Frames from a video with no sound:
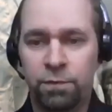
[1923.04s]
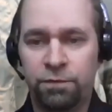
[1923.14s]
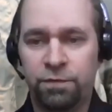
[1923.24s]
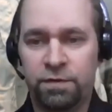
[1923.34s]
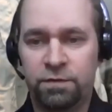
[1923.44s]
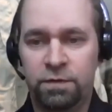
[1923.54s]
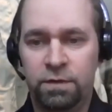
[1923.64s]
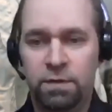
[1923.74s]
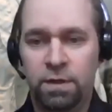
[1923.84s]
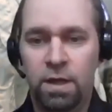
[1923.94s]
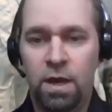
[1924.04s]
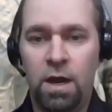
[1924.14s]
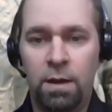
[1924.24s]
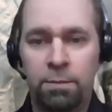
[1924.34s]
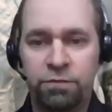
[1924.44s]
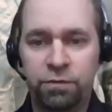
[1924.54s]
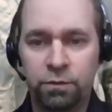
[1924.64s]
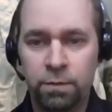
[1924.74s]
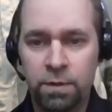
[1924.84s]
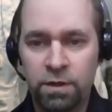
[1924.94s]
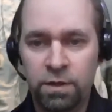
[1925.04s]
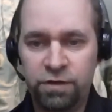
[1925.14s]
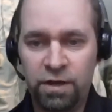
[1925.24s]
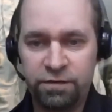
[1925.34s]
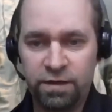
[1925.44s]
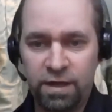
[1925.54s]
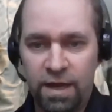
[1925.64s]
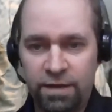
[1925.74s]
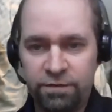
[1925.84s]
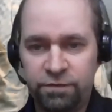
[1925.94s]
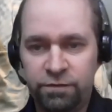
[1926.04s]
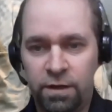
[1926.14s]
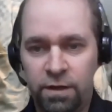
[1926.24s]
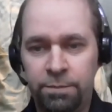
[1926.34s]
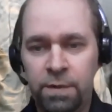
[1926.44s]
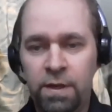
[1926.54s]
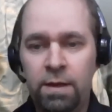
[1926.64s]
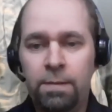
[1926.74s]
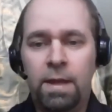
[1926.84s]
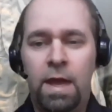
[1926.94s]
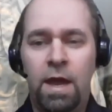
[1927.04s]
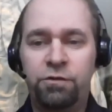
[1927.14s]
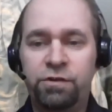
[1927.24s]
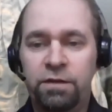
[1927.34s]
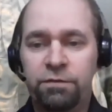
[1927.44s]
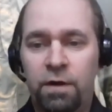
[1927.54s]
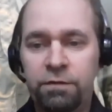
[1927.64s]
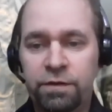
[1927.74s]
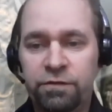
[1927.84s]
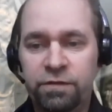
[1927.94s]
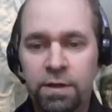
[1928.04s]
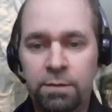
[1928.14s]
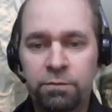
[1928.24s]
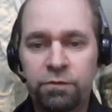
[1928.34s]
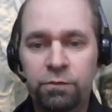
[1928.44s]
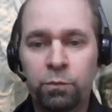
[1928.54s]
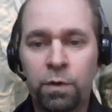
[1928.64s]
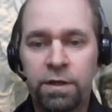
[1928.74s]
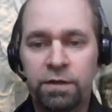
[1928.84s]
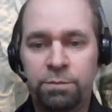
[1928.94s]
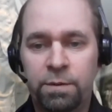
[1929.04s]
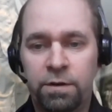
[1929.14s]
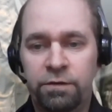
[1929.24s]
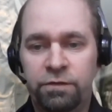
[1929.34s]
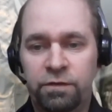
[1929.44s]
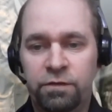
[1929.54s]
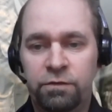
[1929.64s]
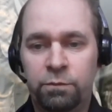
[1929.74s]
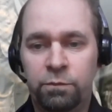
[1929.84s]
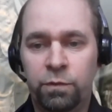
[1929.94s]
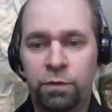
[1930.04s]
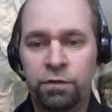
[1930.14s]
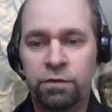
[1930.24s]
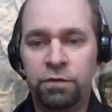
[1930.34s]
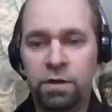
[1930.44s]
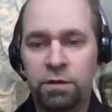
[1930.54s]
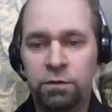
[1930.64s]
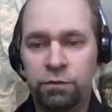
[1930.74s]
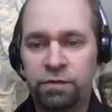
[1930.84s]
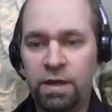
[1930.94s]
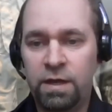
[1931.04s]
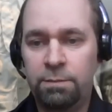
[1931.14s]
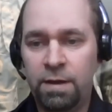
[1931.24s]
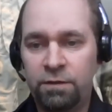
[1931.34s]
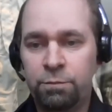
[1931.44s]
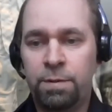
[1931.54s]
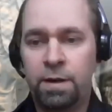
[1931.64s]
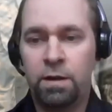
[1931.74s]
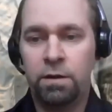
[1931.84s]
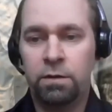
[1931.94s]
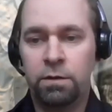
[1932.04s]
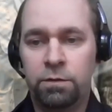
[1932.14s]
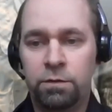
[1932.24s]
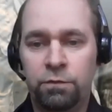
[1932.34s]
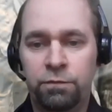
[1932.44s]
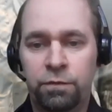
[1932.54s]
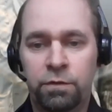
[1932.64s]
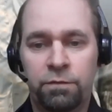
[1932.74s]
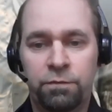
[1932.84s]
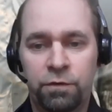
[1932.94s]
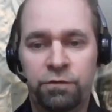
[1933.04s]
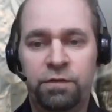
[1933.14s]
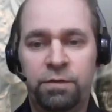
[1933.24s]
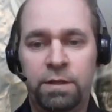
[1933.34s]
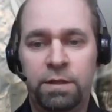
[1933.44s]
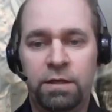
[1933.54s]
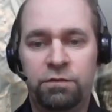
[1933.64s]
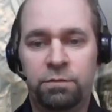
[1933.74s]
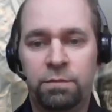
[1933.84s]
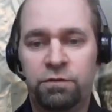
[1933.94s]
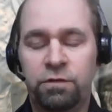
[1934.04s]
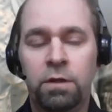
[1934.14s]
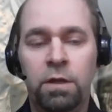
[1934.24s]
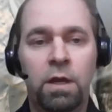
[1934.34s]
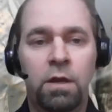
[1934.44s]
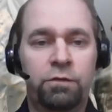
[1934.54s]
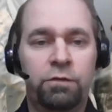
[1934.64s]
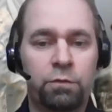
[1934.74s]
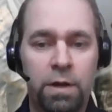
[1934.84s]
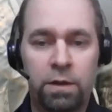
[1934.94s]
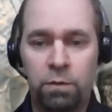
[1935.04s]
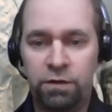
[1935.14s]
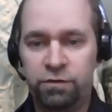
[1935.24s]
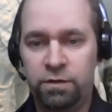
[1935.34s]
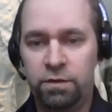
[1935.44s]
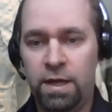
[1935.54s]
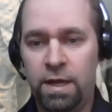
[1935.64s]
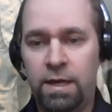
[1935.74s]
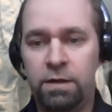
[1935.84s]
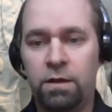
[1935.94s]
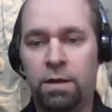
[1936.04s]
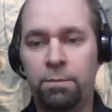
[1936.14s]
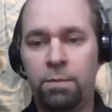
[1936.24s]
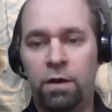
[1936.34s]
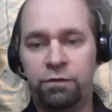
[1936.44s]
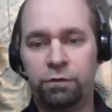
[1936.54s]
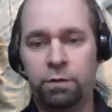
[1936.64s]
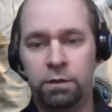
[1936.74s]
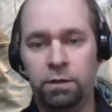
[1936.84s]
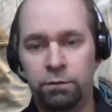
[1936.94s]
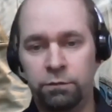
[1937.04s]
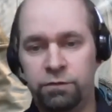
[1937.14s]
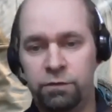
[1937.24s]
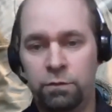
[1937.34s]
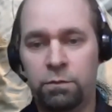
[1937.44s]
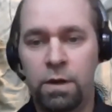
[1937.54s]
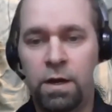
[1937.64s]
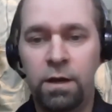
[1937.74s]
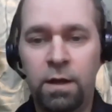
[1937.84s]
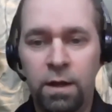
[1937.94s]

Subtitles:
perfect. Yep. So Jessica asks, how did you get involved in Sims? What experiences would you say best prepare you for your first simulation mission? So great question, and also hello to